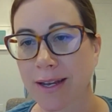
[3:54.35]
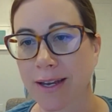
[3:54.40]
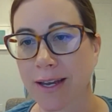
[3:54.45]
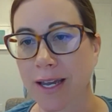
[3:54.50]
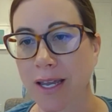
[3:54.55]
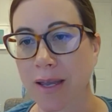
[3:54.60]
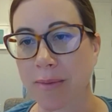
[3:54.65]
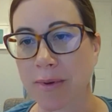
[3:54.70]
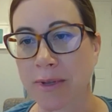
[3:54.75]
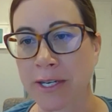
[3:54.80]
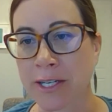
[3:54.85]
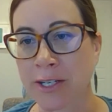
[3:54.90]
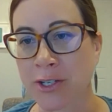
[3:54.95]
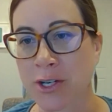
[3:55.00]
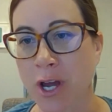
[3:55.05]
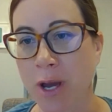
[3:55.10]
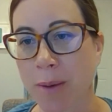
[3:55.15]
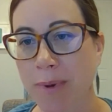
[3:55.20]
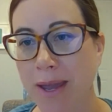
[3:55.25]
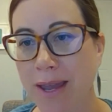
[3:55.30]
I am a
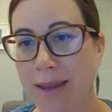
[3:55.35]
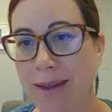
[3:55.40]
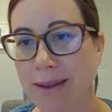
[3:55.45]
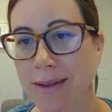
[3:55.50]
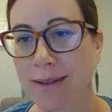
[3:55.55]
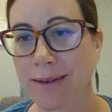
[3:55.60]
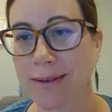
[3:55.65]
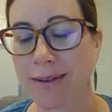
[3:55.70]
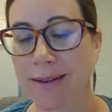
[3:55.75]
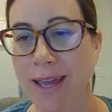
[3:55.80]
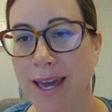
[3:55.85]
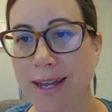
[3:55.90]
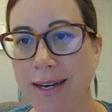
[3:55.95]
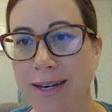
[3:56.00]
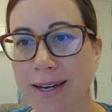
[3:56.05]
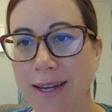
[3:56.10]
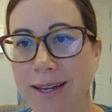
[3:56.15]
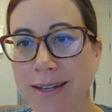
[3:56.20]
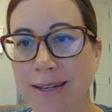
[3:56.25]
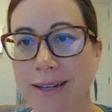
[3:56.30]
Anishinaabe in
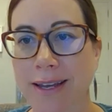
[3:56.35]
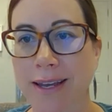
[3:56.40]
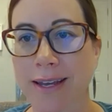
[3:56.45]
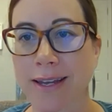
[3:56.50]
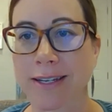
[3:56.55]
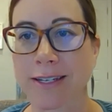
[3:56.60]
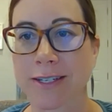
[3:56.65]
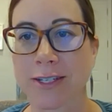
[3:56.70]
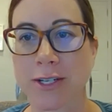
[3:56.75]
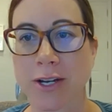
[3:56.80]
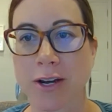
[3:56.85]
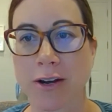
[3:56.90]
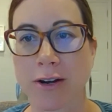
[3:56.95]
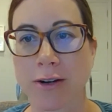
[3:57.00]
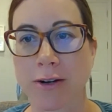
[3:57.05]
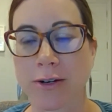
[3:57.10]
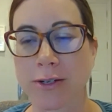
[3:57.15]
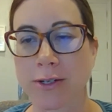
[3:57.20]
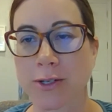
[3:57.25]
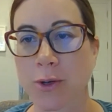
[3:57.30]
Canada, and
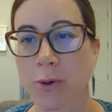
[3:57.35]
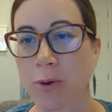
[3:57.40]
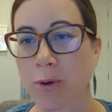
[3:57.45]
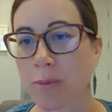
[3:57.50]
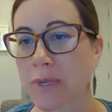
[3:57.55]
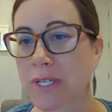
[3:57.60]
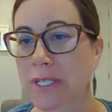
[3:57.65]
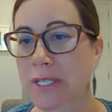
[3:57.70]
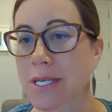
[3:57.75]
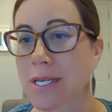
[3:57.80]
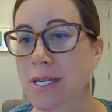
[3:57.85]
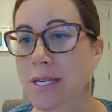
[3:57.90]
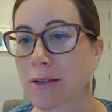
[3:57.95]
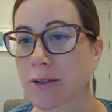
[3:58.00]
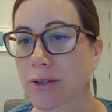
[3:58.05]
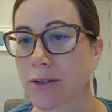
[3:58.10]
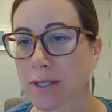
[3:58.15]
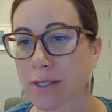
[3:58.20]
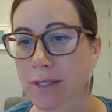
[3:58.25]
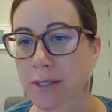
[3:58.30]
our totem is the eagle.